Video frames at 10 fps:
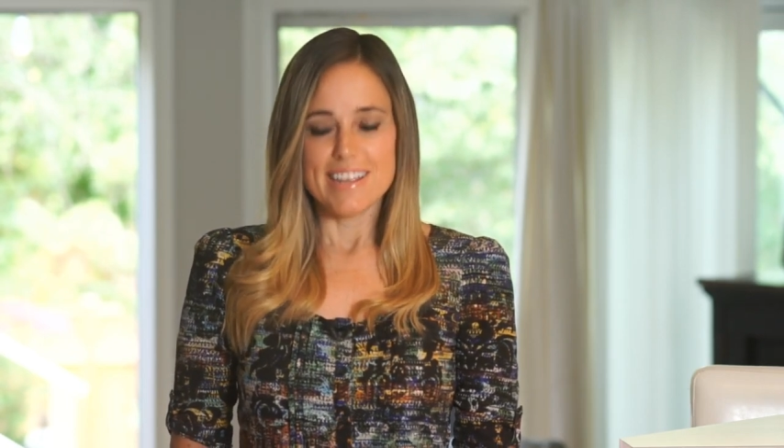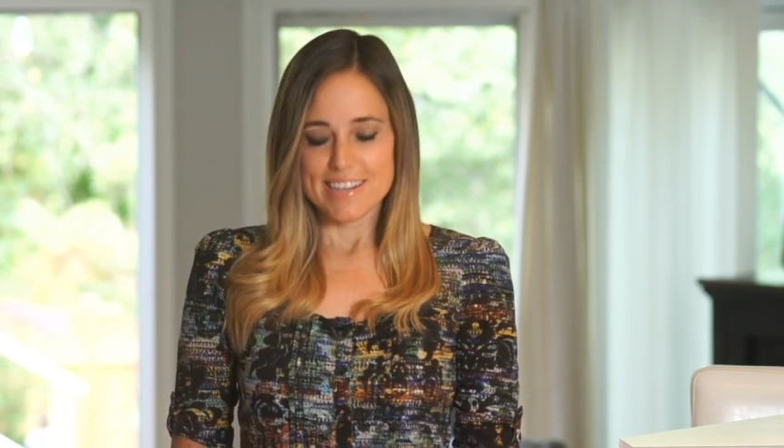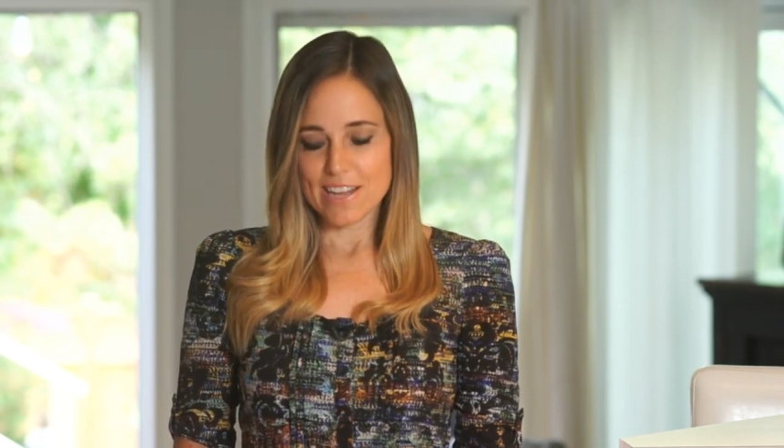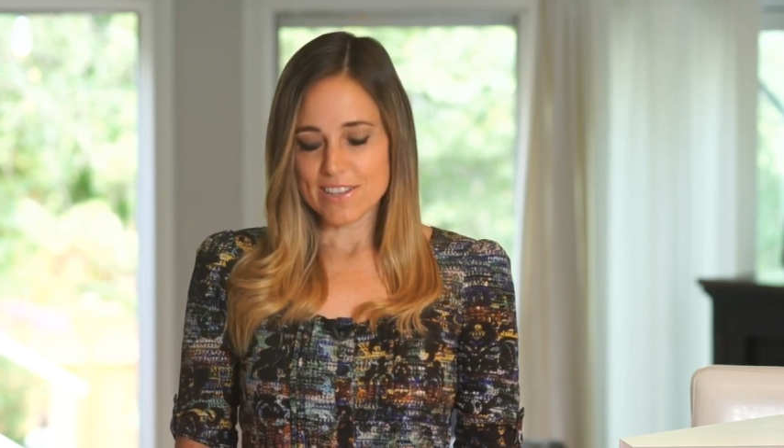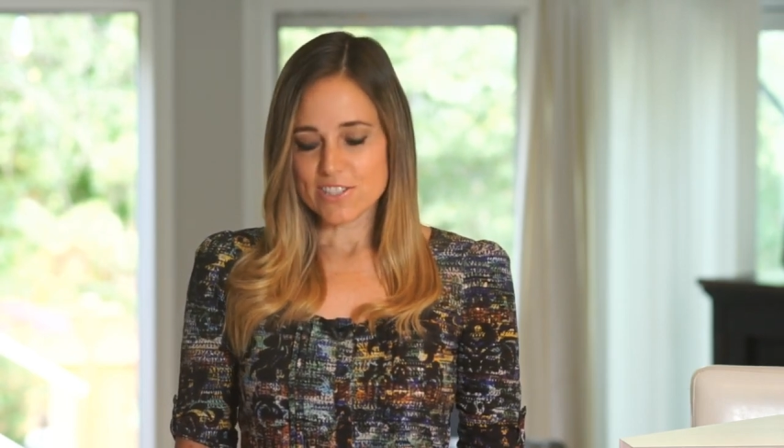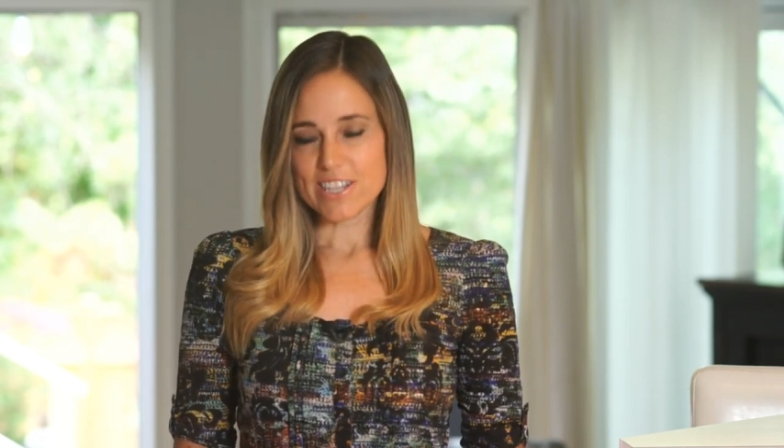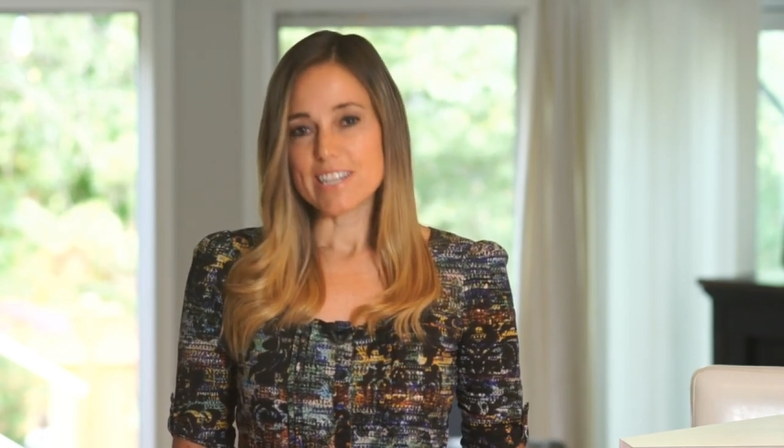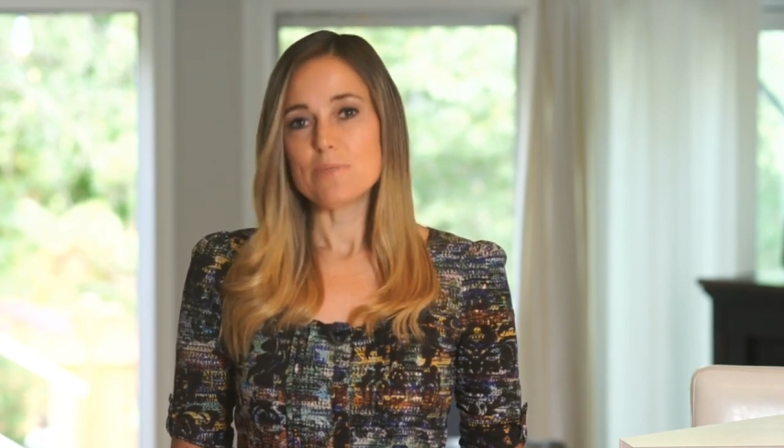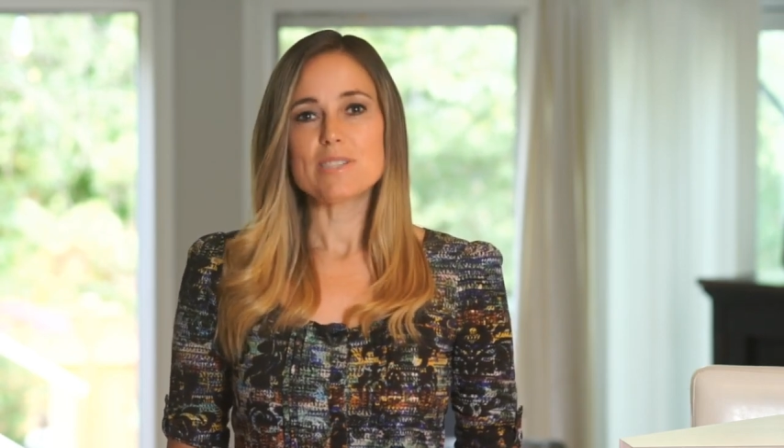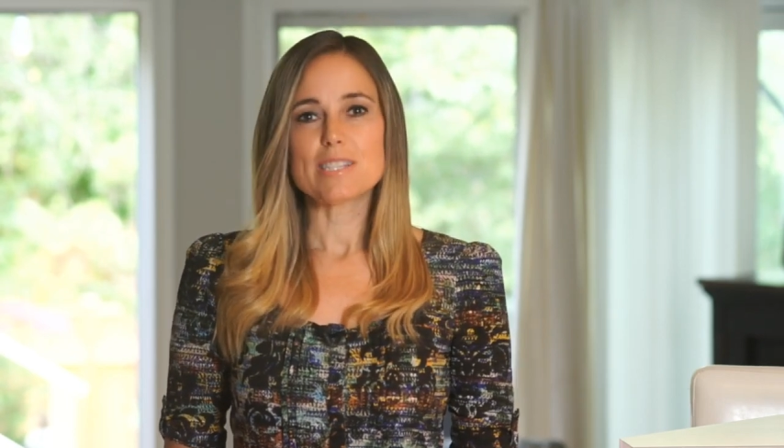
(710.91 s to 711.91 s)
Now let's check
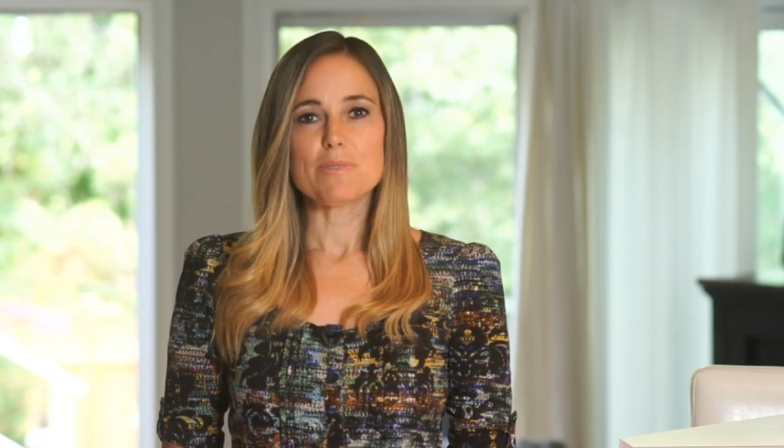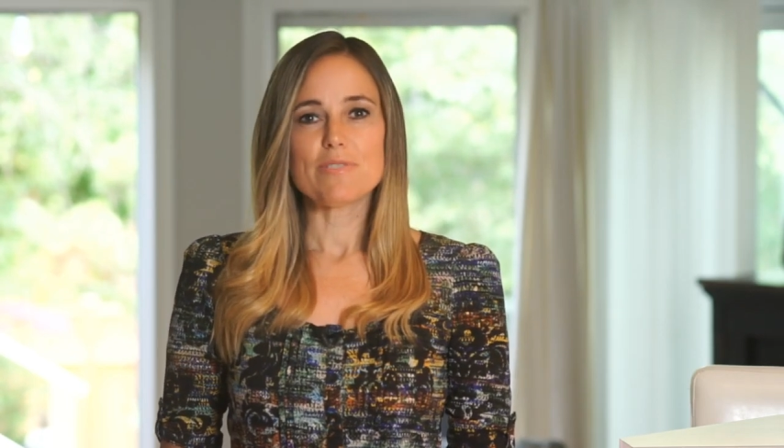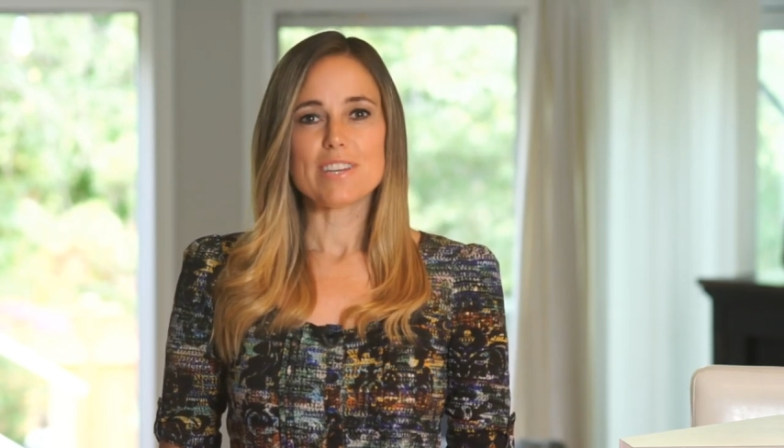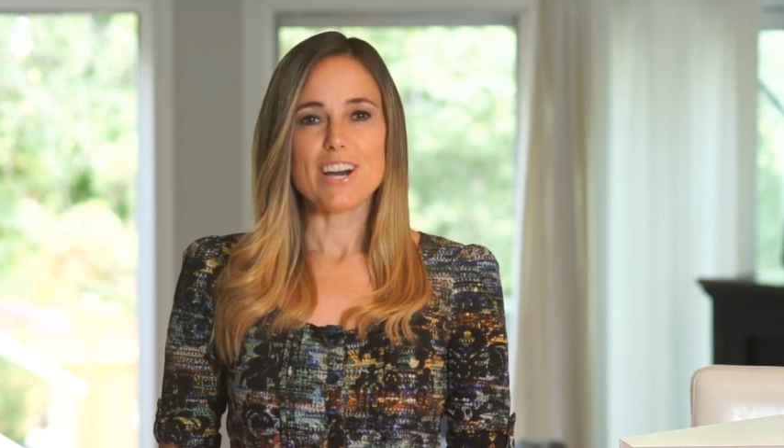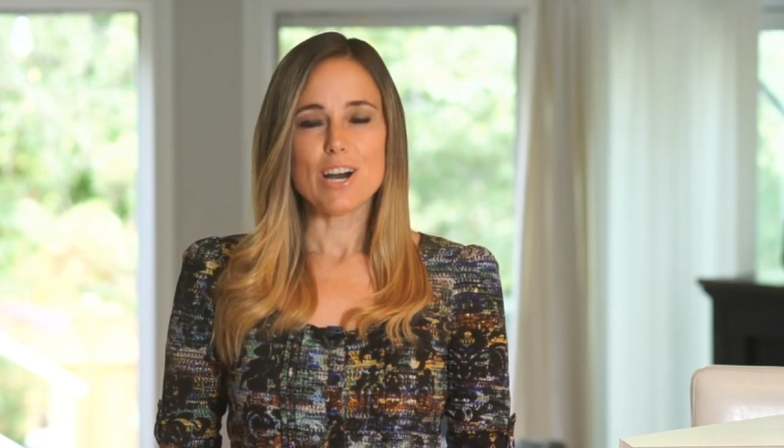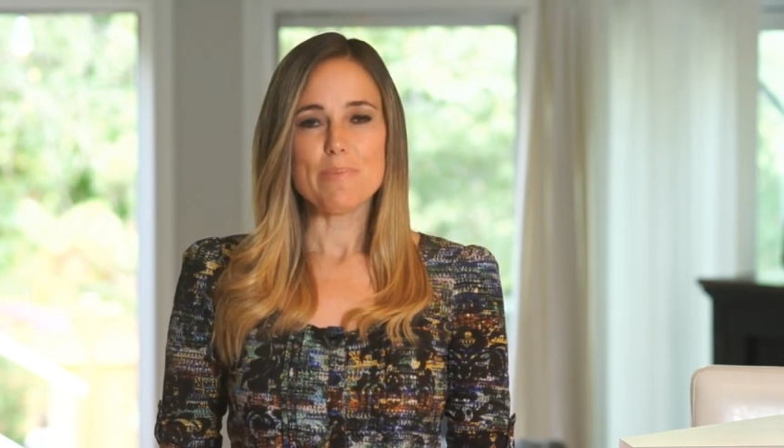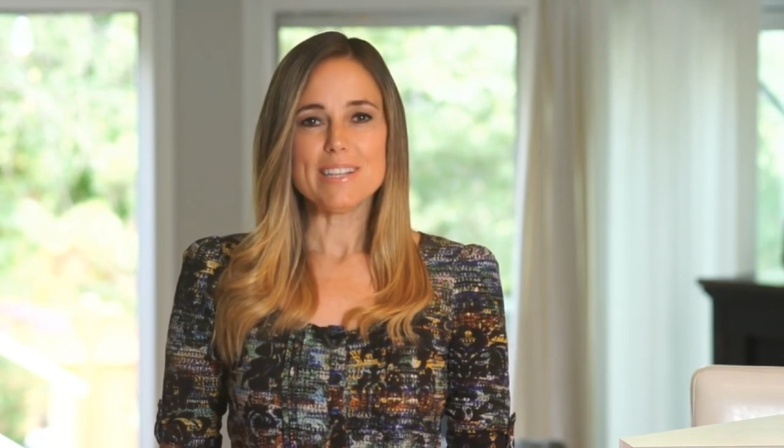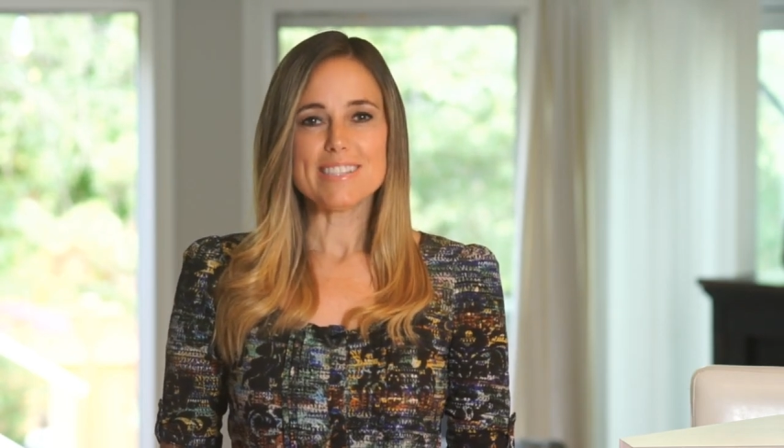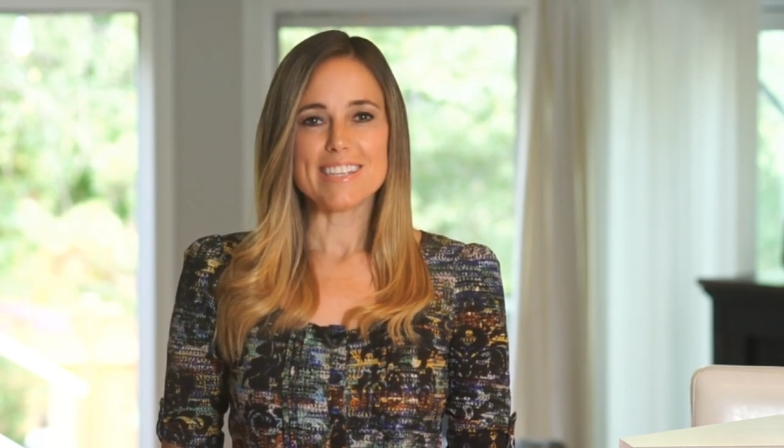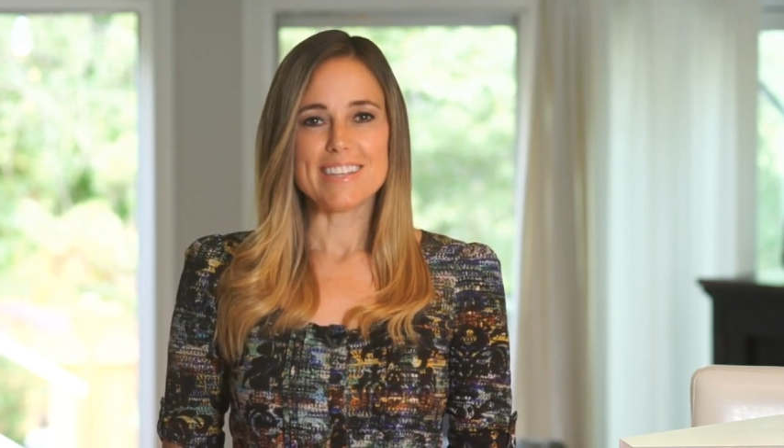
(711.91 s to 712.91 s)
in with some of the
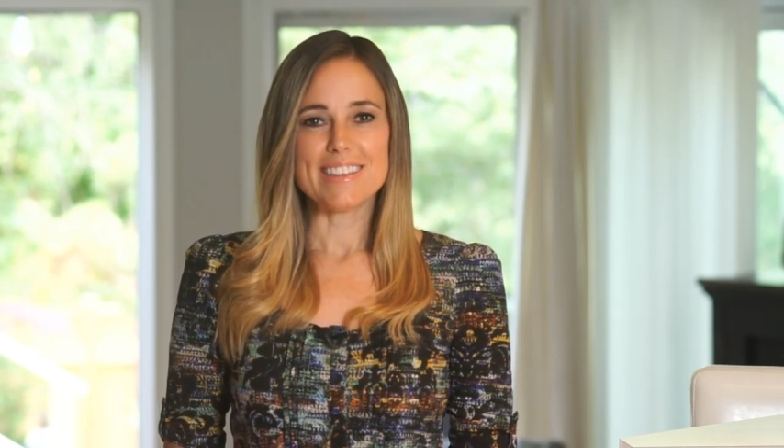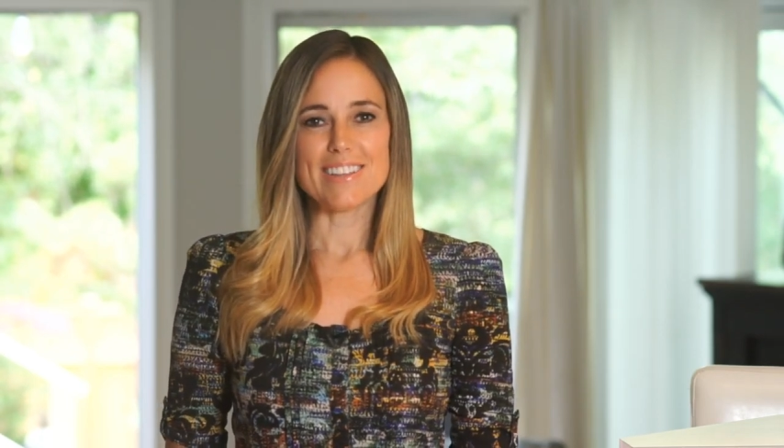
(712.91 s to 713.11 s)
comments in